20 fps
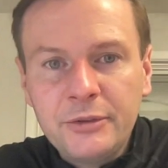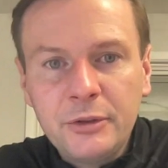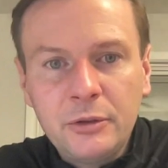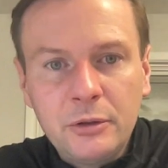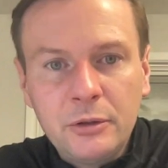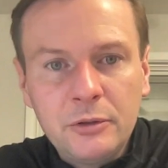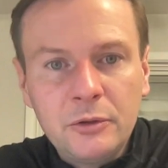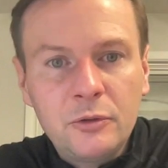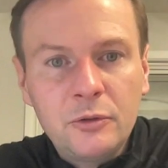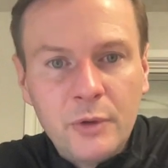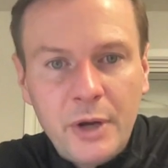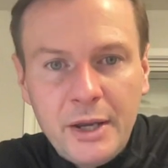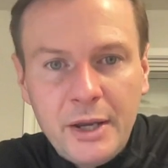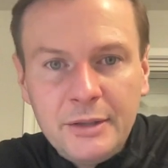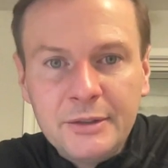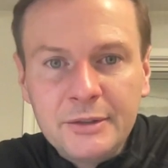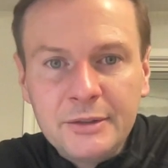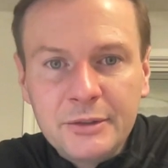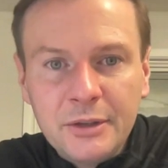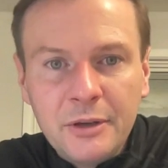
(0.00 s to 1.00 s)
good
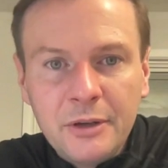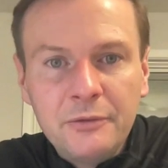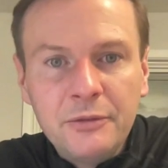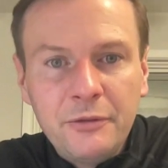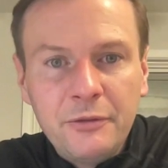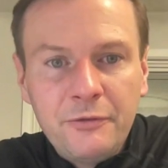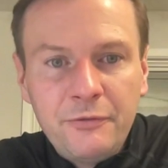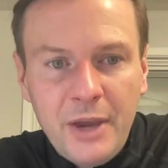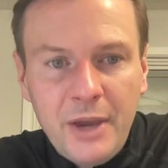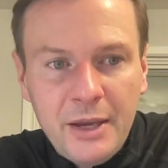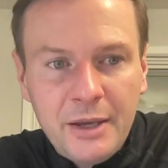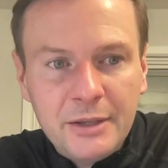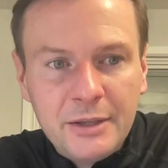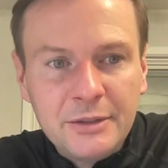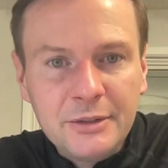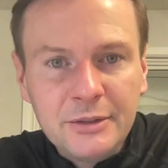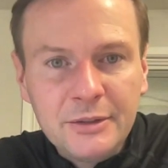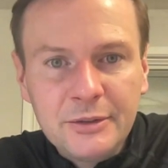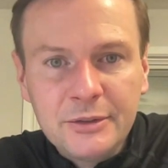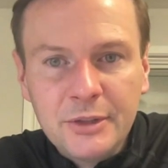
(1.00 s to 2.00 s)
grace of the
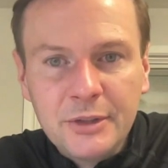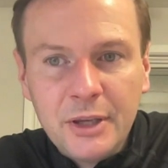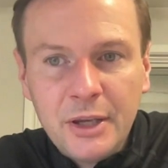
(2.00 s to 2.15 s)
fans